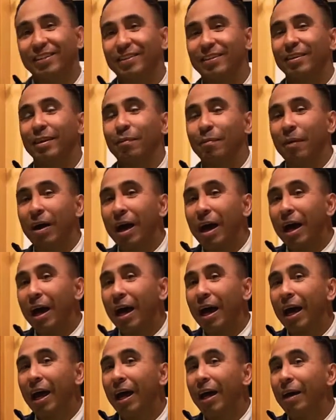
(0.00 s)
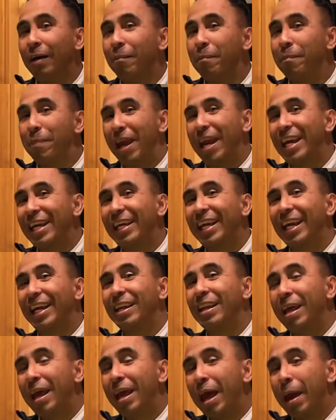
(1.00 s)
some bacon
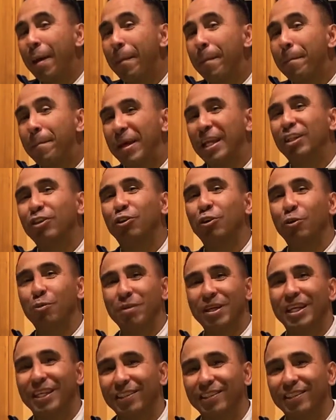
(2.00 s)
pinto beans.